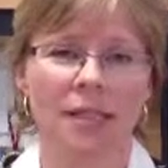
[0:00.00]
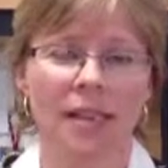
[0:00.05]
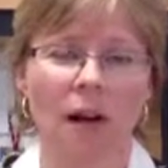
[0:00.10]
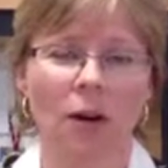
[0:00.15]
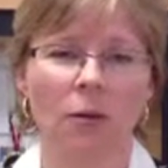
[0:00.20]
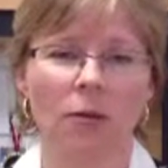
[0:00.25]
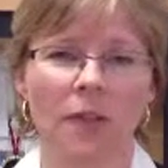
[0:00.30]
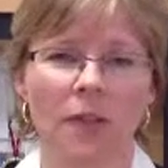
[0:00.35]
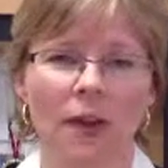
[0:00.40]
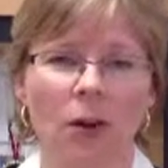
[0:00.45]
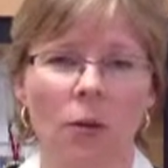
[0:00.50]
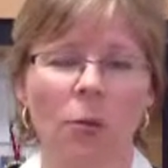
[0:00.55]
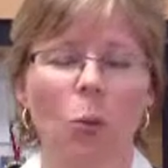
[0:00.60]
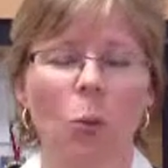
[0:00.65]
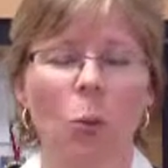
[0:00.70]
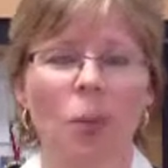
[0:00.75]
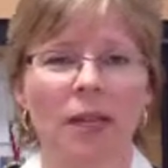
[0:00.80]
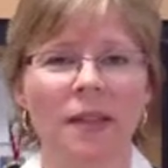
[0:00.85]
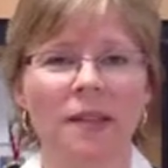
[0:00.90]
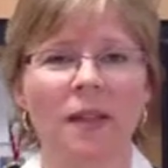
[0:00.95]
out there will
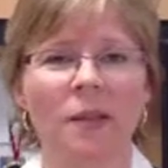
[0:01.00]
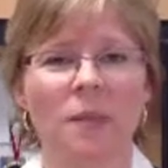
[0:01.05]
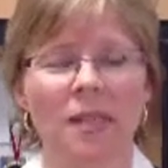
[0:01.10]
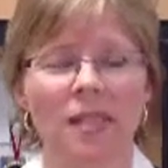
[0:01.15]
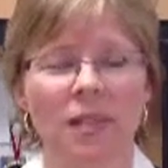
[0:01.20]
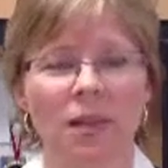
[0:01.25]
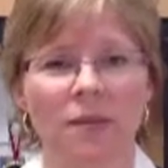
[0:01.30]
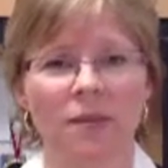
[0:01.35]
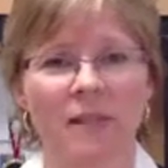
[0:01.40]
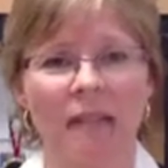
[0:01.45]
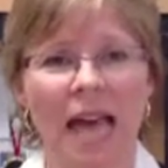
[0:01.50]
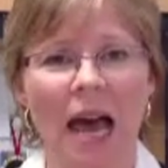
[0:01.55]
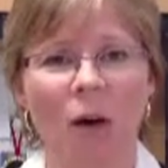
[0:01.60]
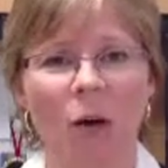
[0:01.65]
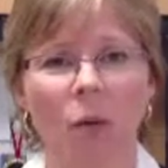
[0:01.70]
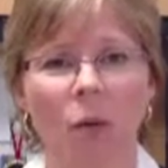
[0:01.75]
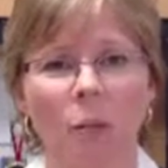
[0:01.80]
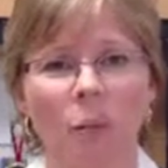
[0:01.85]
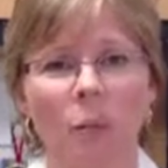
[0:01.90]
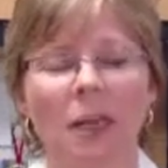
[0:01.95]
weed themselves
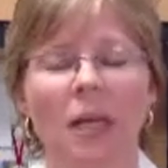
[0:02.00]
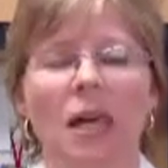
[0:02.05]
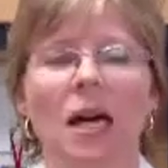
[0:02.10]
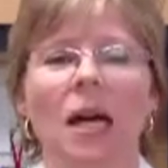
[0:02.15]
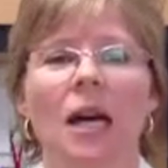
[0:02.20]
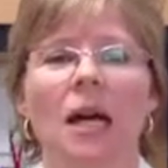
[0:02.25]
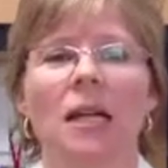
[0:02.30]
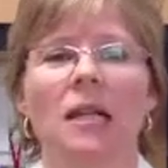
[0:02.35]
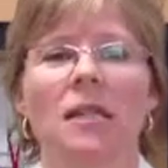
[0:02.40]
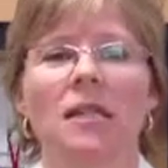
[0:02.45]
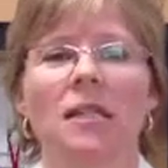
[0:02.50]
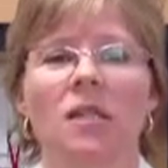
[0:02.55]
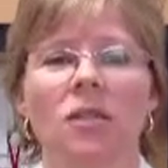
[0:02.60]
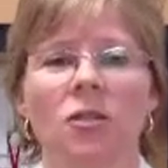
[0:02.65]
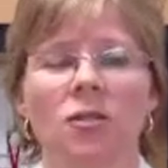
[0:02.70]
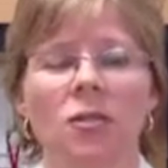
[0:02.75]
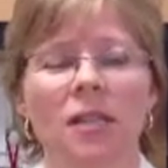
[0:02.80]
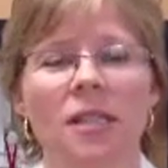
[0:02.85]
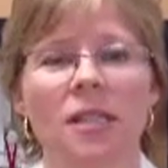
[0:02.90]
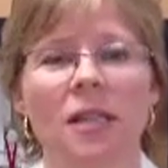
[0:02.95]
out because as
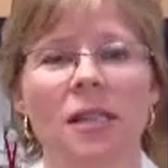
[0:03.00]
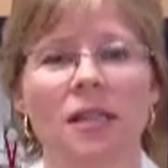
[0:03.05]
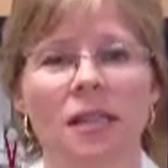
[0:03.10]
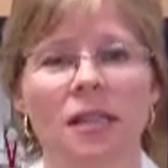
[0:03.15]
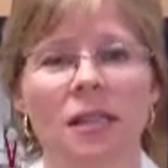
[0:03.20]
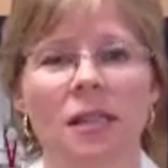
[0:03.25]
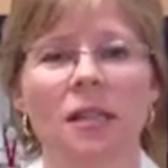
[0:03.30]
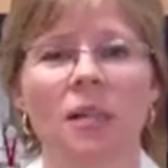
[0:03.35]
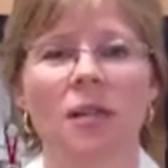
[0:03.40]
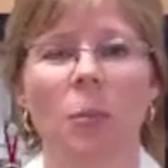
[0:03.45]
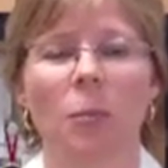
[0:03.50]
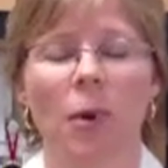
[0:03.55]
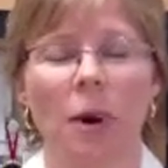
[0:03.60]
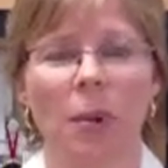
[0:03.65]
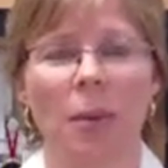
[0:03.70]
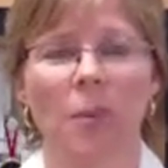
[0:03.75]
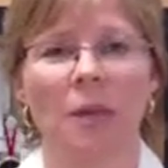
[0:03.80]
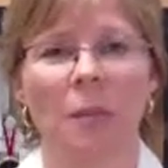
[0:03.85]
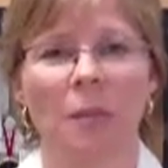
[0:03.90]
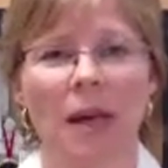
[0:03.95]
soon as they see that a
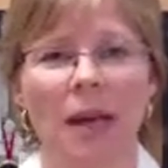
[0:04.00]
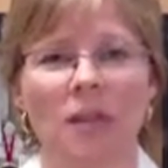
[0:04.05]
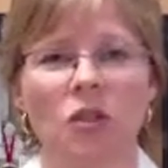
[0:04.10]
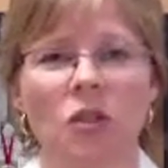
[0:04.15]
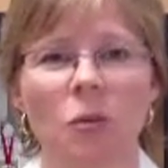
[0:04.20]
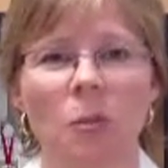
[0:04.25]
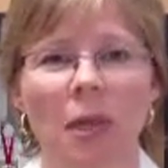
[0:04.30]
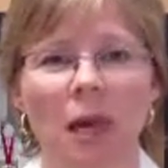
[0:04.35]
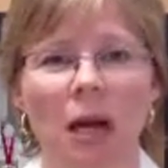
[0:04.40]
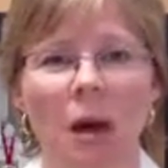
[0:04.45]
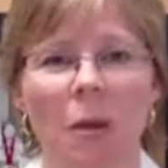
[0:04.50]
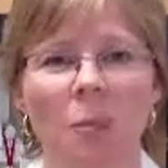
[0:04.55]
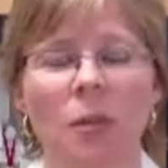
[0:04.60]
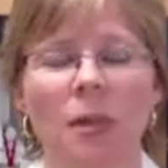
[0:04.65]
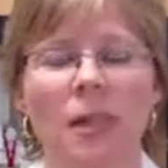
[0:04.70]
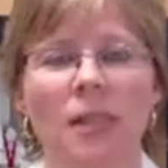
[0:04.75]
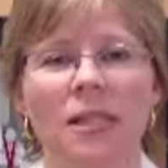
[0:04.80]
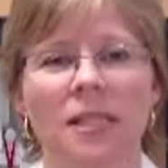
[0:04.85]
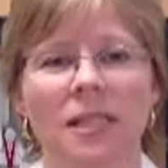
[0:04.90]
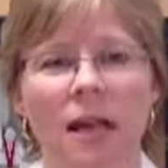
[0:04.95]
property management
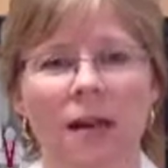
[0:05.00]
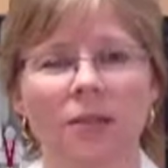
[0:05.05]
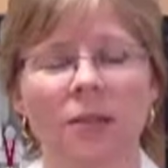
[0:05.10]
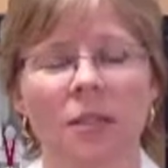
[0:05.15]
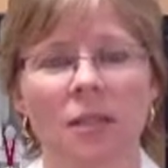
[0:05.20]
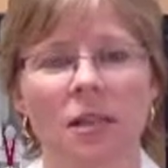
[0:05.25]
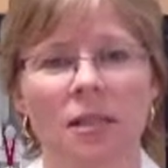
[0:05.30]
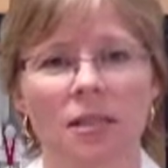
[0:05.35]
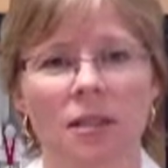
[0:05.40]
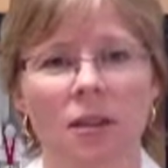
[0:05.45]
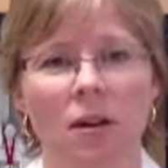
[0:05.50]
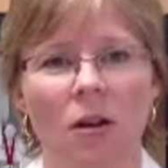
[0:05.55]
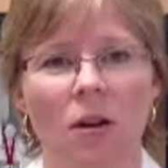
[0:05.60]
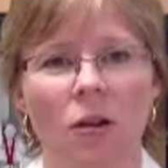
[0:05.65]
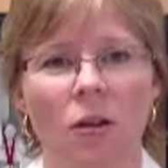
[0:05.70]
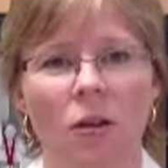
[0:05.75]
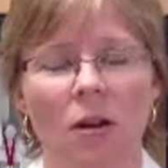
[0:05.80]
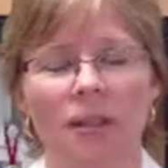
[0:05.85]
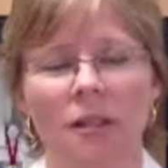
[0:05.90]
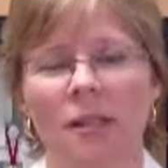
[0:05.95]
company is advertising on
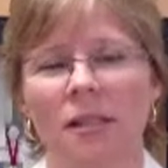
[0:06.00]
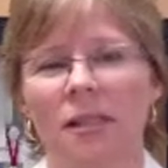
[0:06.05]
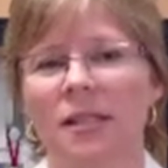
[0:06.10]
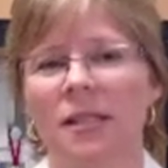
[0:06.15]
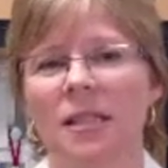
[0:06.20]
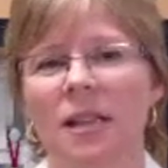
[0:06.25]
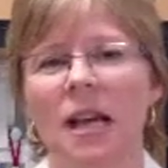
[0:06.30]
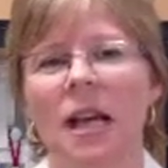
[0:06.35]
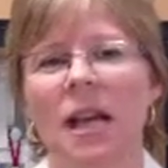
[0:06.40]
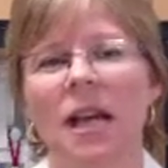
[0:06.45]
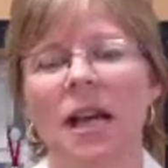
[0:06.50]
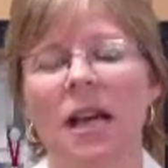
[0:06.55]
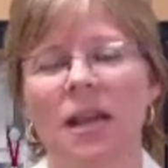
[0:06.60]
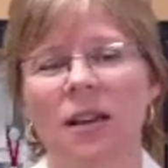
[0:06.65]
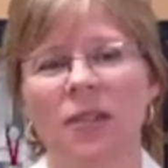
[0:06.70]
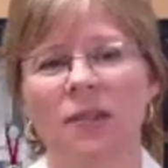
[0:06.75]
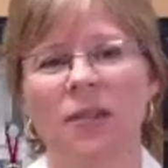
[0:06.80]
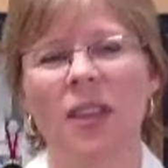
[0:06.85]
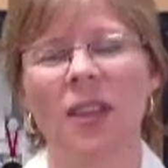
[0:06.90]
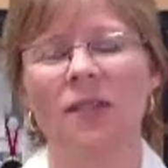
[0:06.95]
Craigslist,
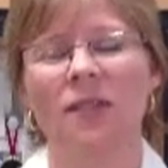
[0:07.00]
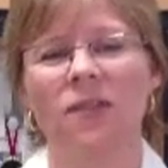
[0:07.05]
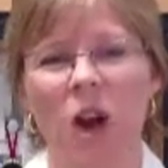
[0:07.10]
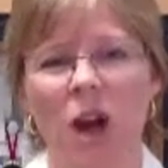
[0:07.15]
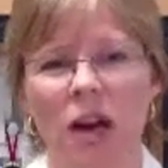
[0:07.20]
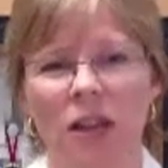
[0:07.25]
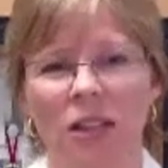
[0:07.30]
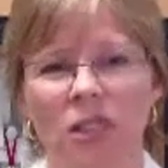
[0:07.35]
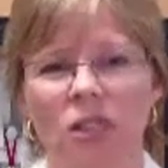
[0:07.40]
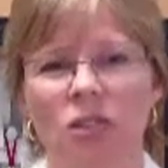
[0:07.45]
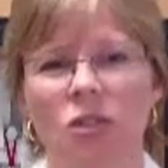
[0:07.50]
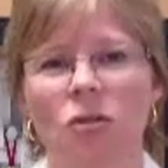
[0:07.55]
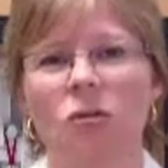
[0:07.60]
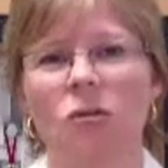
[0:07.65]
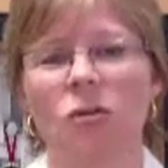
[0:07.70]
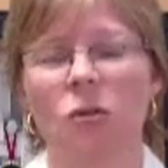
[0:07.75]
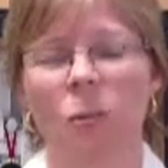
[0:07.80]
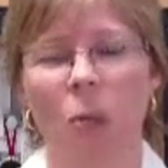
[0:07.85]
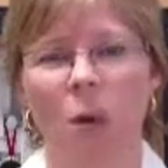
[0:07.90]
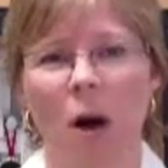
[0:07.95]
if they've got
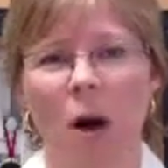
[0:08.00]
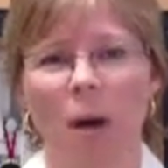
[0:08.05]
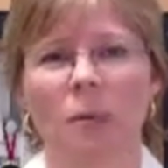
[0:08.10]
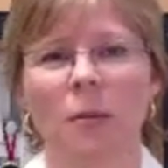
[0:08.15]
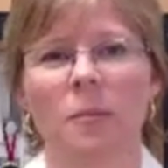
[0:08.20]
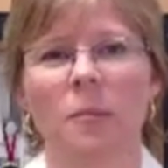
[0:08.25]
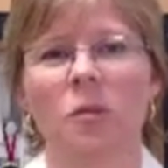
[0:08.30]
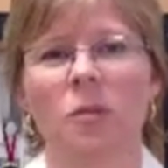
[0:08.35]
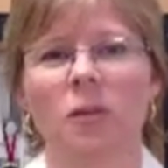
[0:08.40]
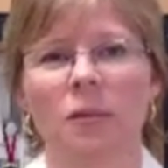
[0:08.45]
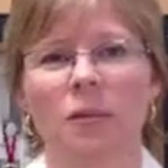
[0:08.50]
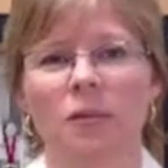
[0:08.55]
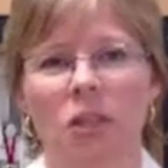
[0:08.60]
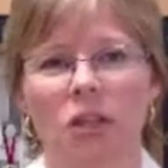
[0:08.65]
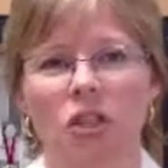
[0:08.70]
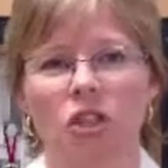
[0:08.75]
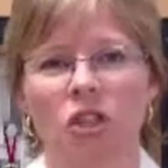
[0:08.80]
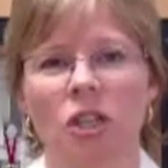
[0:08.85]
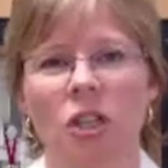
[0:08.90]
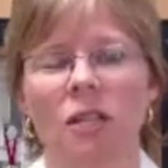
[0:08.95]
issues or problems or
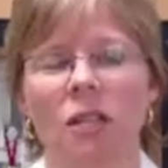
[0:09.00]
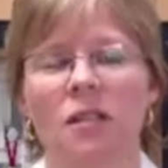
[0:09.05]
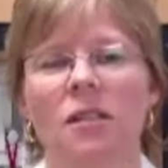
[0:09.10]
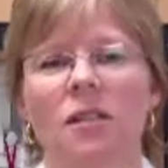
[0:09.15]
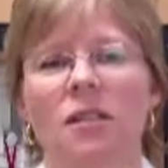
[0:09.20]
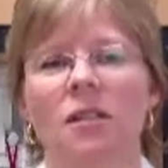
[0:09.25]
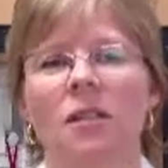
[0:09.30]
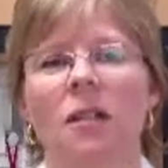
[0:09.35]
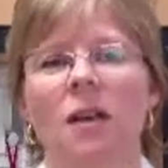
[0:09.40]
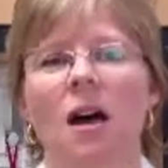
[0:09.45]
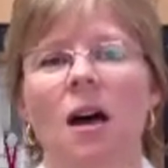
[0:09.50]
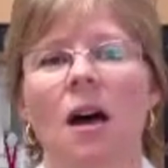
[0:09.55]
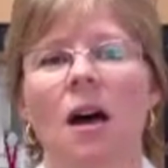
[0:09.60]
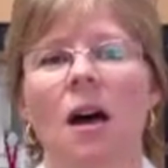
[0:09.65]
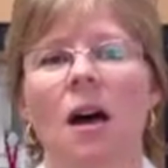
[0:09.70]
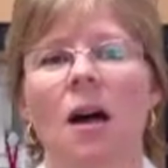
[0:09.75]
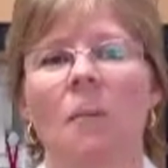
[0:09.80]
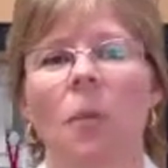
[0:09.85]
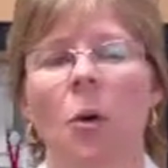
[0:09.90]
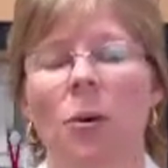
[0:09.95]
evictions,
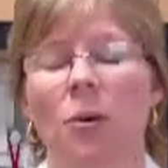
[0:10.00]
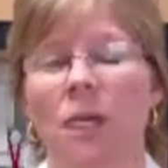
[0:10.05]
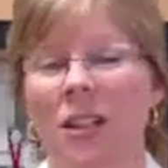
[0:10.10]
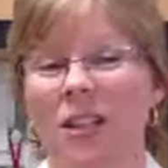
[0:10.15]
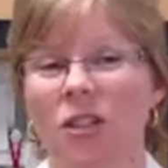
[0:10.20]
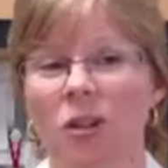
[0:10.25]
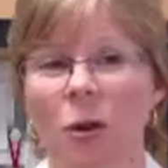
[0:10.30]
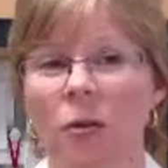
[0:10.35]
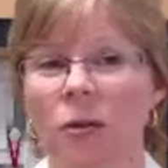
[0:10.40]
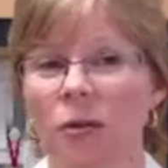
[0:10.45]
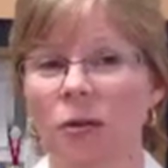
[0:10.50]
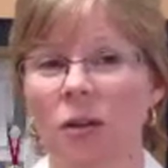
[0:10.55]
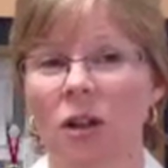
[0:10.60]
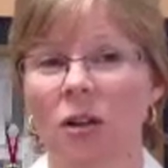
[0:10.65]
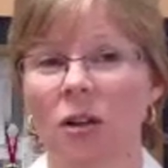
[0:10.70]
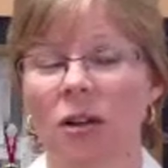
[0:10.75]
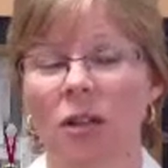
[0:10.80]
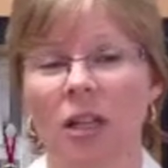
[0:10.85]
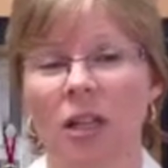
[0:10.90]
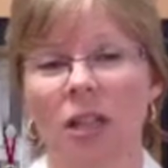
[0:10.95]
or they know they're
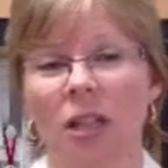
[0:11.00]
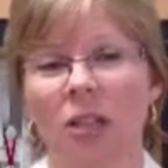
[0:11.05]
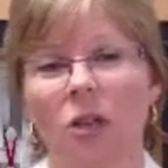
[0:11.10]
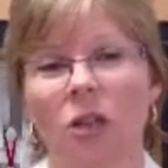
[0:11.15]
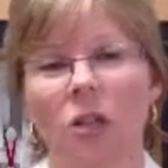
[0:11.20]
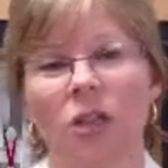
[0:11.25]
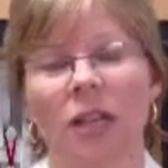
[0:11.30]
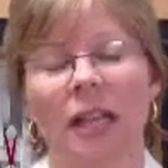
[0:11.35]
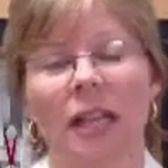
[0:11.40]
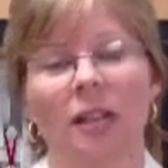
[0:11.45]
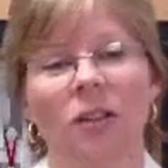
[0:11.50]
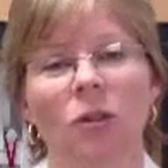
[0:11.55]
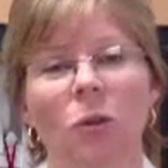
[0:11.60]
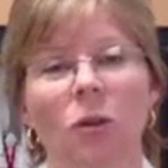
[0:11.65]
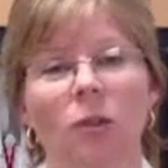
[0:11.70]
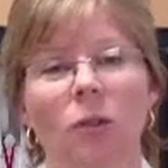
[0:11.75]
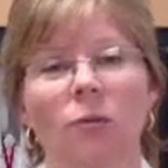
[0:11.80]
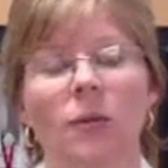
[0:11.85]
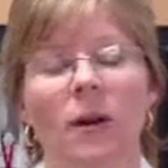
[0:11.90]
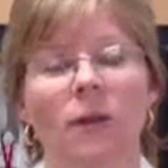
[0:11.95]
not going to get a good
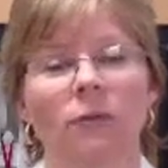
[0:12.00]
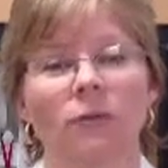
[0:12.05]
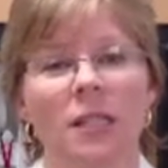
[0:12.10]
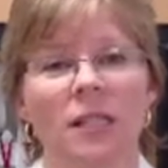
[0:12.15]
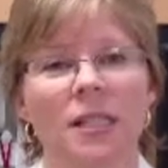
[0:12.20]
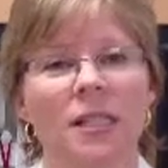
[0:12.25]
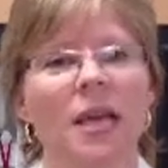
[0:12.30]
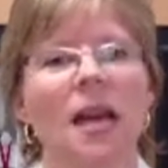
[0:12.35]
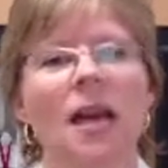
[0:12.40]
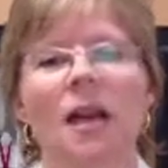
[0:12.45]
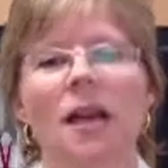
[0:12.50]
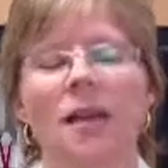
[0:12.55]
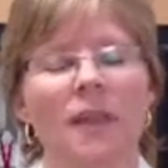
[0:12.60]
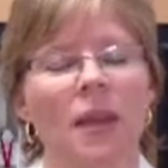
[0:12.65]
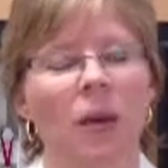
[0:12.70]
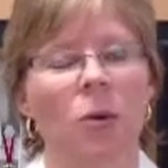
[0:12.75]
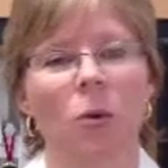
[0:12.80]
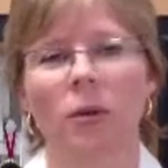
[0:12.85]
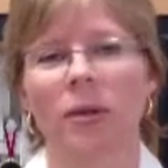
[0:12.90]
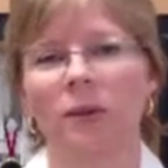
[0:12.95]
landlord reference,
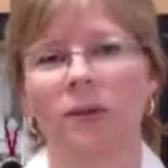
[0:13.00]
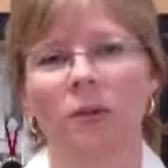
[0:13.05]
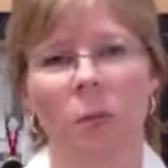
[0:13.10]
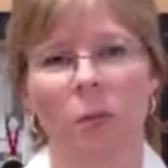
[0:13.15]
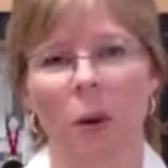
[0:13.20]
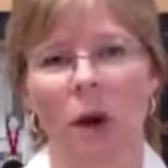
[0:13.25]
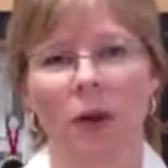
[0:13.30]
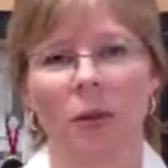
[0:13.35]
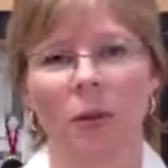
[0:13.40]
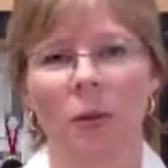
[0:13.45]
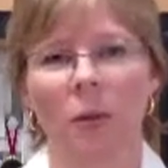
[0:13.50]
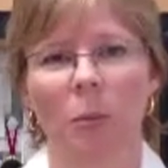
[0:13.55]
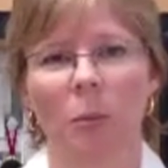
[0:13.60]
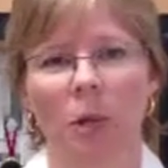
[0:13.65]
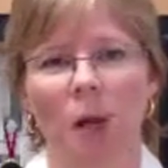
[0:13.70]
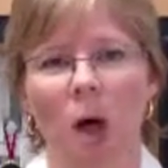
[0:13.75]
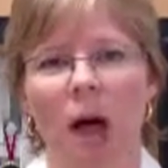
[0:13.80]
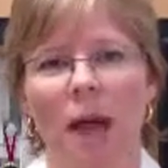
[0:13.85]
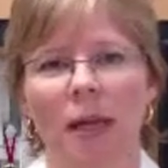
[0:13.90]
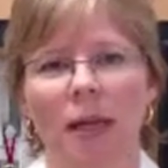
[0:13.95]
they won't even bother
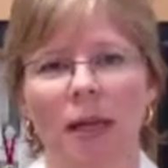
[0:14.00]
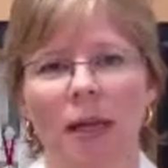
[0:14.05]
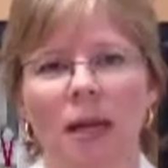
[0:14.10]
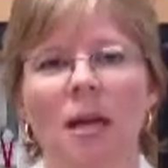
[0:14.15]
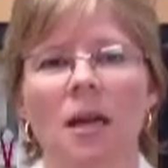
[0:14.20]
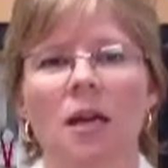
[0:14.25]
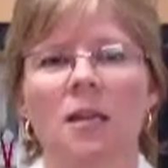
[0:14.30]
applying.